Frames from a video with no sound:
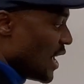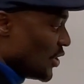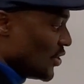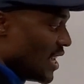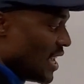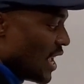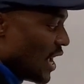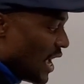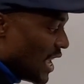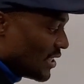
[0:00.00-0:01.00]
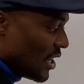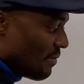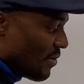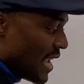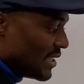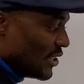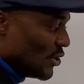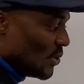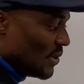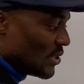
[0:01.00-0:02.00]
See, instead of writing
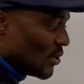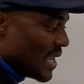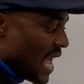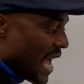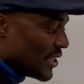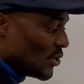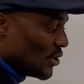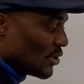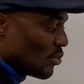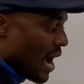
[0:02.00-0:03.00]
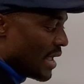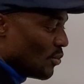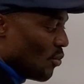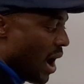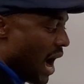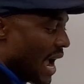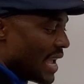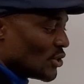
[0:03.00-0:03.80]
2 to the x, you just write y.